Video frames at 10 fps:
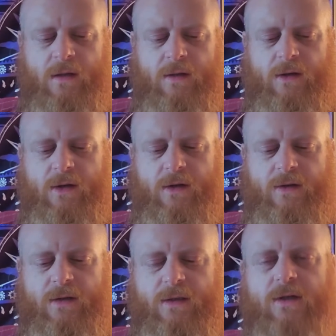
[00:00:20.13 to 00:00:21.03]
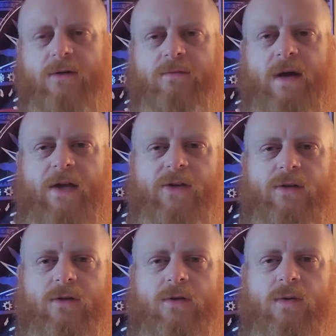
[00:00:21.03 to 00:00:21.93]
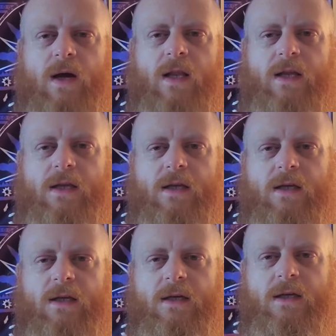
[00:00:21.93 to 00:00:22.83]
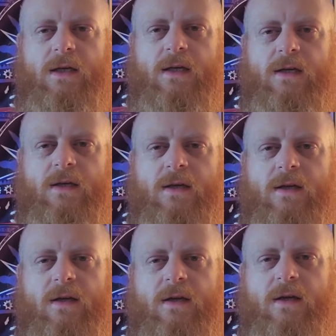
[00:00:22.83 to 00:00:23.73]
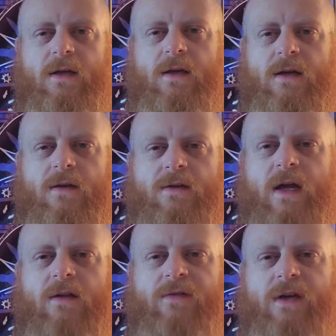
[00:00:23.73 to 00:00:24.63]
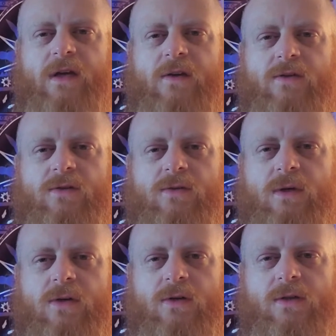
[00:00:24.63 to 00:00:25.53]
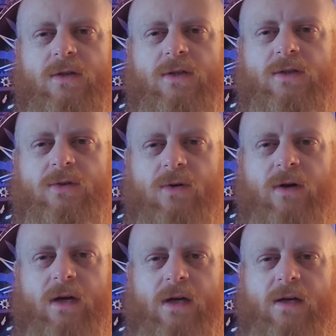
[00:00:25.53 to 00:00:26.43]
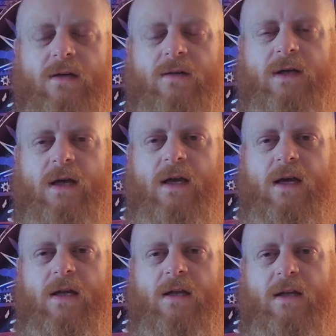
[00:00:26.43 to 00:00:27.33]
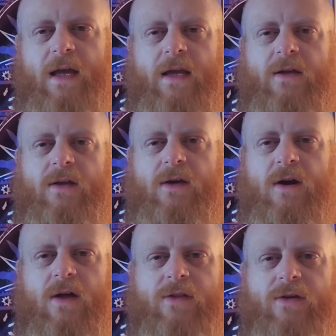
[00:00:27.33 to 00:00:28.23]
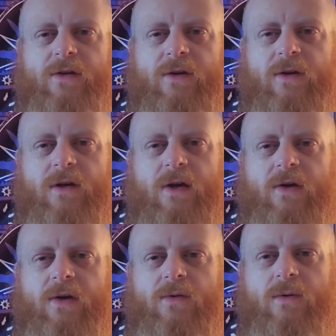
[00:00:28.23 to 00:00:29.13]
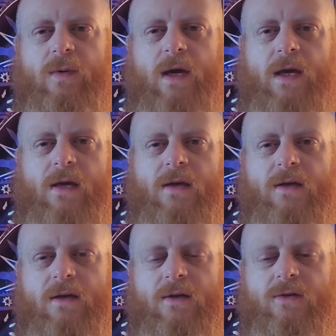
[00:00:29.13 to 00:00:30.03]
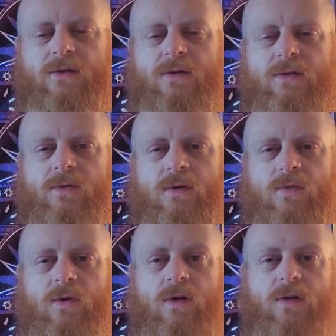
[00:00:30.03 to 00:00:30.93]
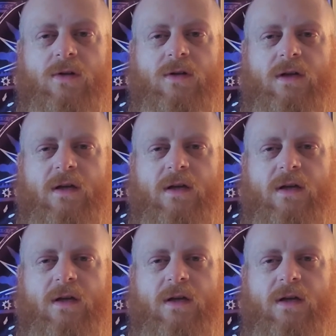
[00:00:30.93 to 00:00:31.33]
There's a certain magical quality in delving into a good story and letting the author carry you away into a world